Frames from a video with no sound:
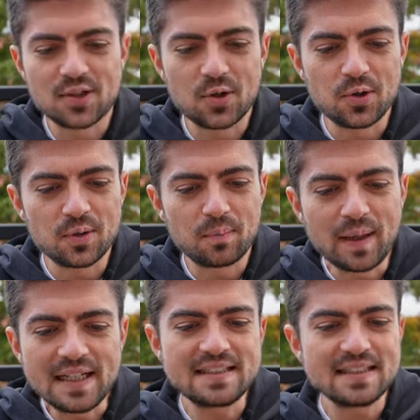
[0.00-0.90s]
So
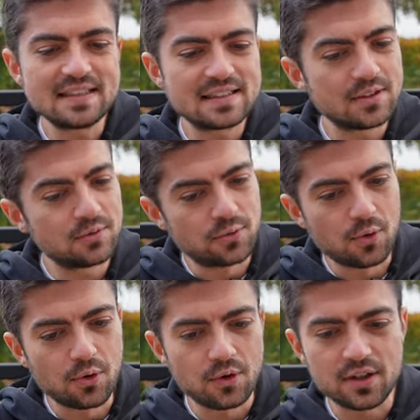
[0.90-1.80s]
paces
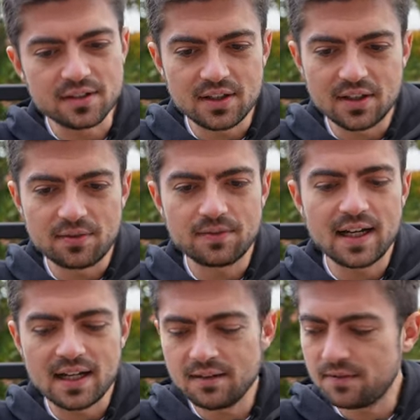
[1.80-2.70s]
for the
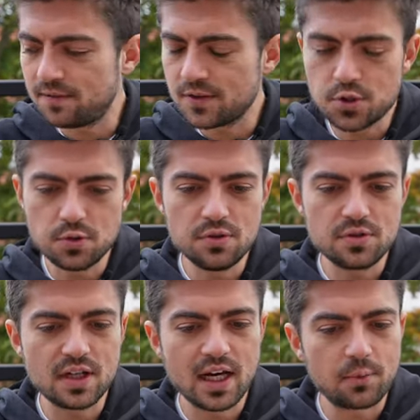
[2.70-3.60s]
5
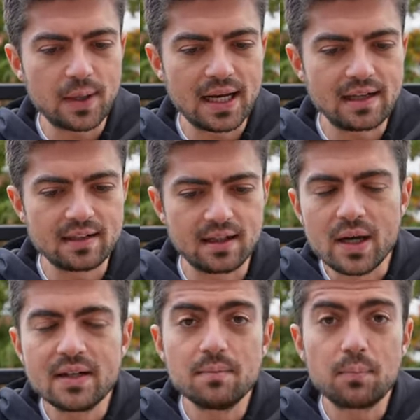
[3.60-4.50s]
shoes I ran,
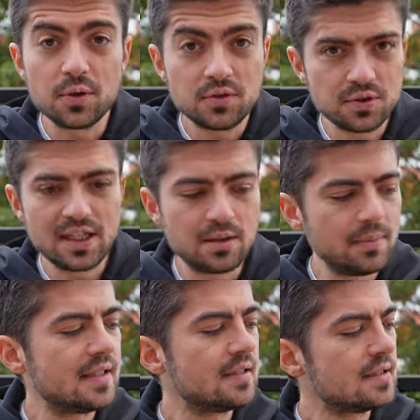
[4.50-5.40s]
1.2
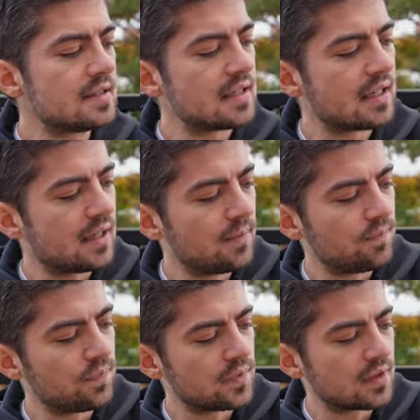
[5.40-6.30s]
kilometers.
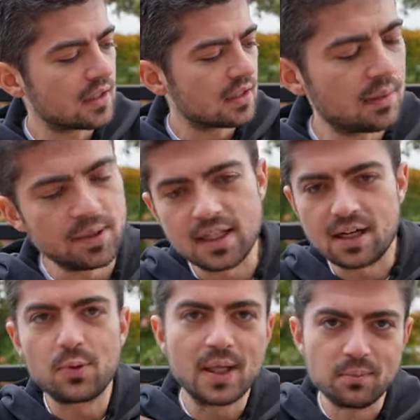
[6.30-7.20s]
I mean,
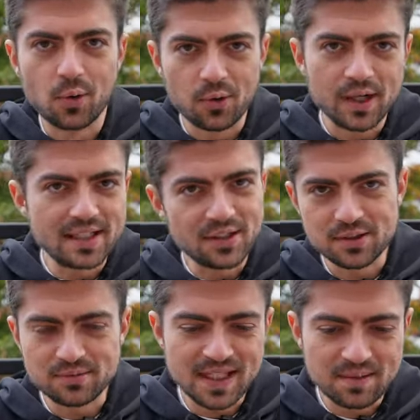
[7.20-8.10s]
I ran more in
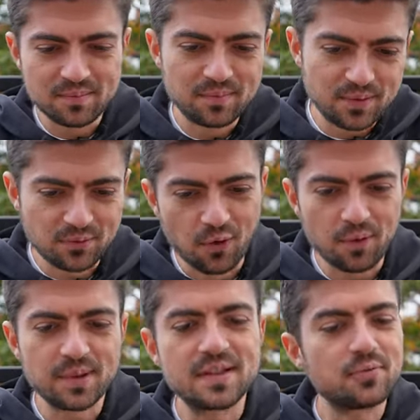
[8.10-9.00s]
all of them
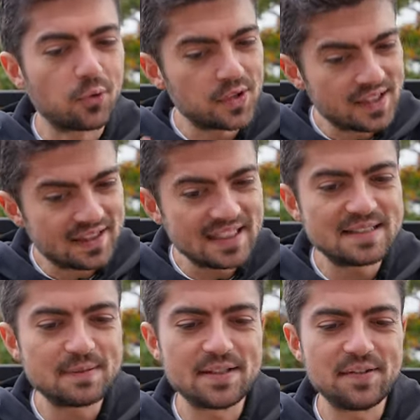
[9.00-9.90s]
before, but for these
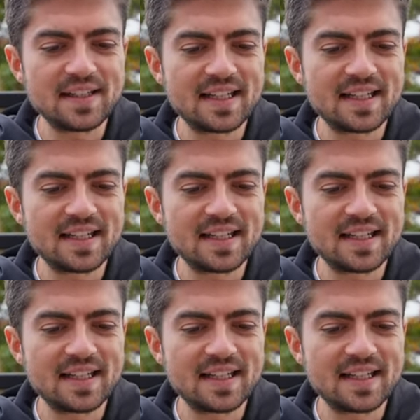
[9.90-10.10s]
specific